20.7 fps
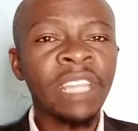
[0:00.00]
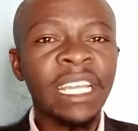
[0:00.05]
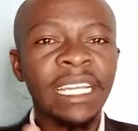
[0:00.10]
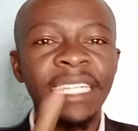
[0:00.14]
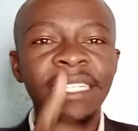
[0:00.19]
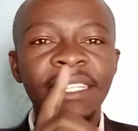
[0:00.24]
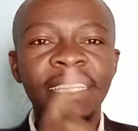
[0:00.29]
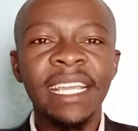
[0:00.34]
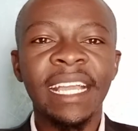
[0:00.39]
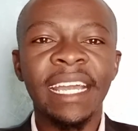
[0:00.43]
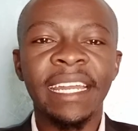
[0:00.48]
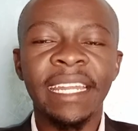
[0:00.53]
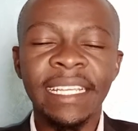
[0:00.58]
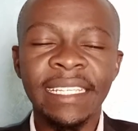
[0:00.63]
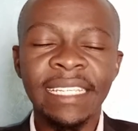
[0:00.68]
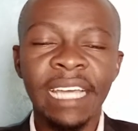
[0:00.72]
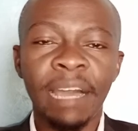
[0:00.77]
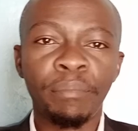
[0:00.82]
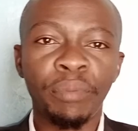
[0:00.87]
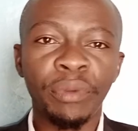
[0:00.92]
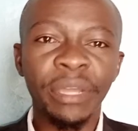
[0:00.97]
Let's take an
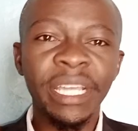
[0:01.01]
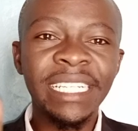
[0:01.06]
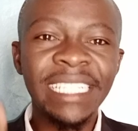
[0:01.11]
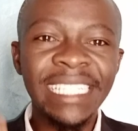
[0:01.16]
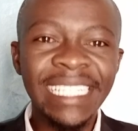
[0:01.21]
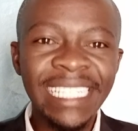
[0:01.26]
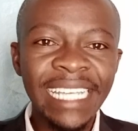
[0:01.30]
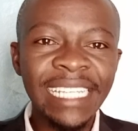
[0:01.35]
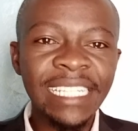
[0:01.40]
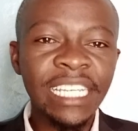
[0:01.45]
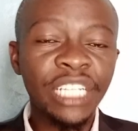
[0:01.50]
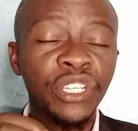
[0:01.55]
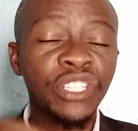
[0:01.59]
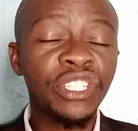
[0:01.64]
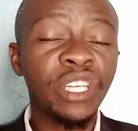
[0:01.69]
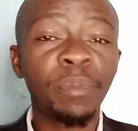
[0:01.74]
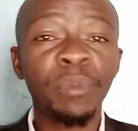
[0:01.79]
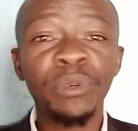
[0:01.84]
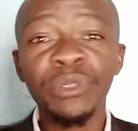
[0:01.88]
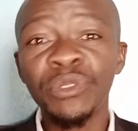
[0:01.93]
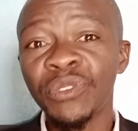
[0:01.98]
example. It says that you're
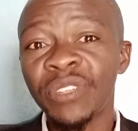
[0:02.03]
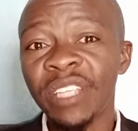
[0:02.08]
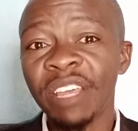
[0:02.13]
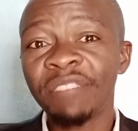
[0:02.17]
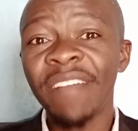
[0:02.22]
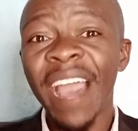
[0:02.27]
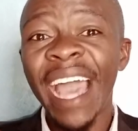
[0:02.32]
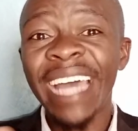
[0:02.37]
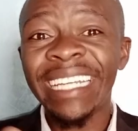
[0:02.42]
supposed to save